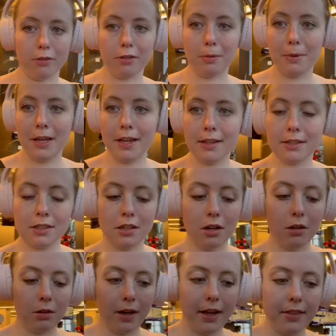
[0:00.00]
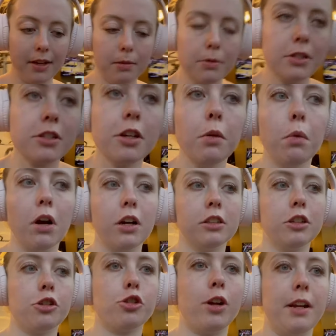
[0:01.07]
from it. So I think I'm just gonna walk on
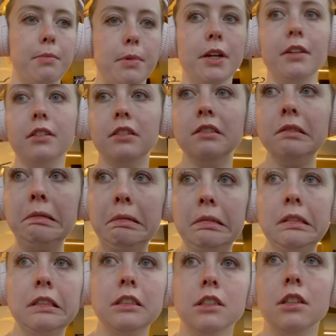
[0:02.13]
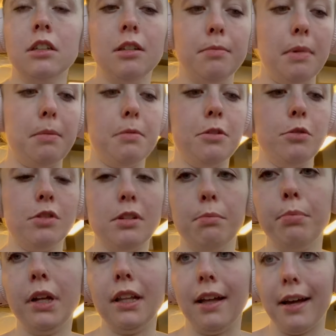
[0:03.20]
the treadmill, maybe do some
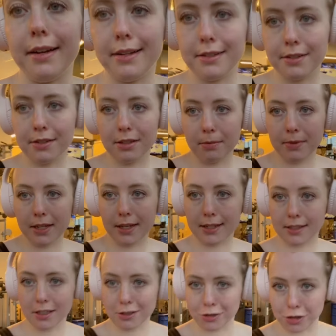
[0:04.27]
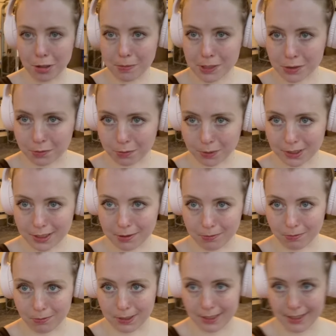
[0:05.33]
Pilates or something, because this gym is really,
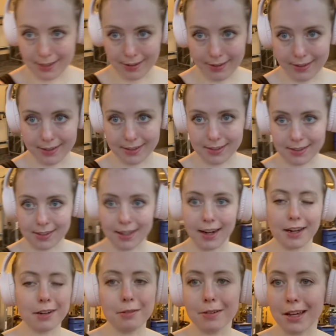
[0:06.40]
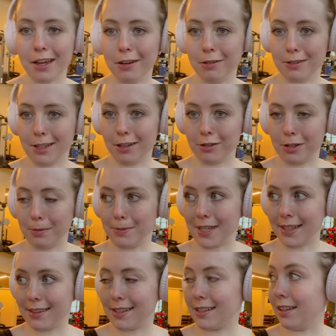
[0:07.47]
really nice. And I don't get hotel gyms
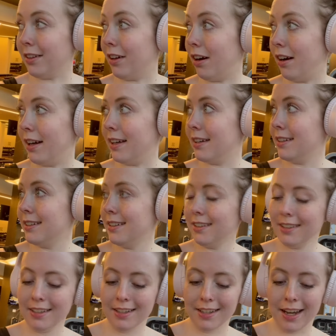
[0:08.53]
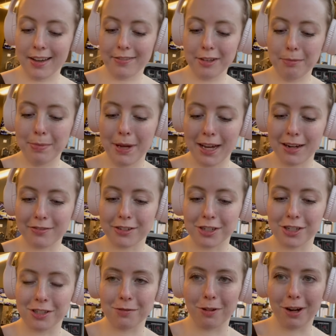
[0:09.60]
like this a lot. I feel bad for
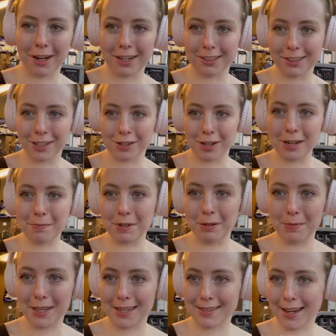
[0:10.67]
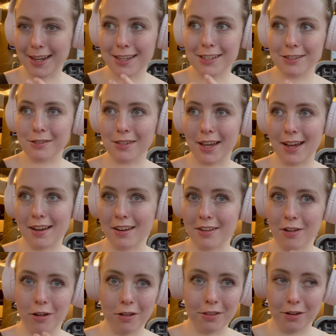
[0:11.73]
just walking on the treadmill because I can do that on
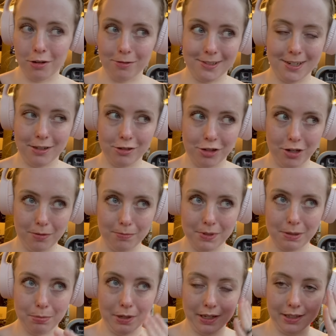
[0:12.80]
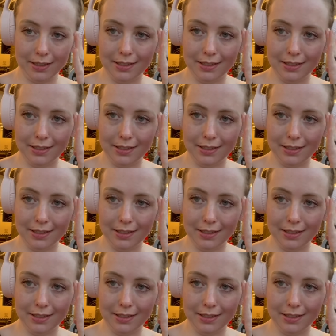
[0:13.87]
all the hotel gyms, but